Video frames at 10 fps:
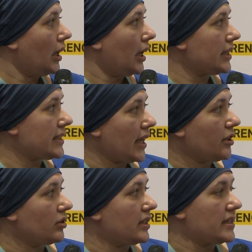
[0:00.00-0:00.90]
And
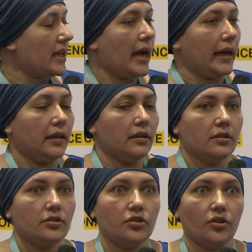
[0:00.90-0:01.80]
schedule design.
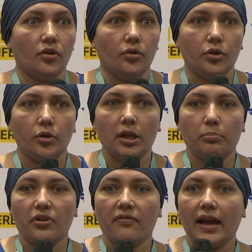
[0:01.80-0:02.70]
So you
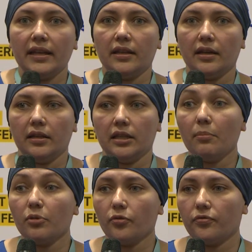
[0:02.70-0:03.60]
can provide the number of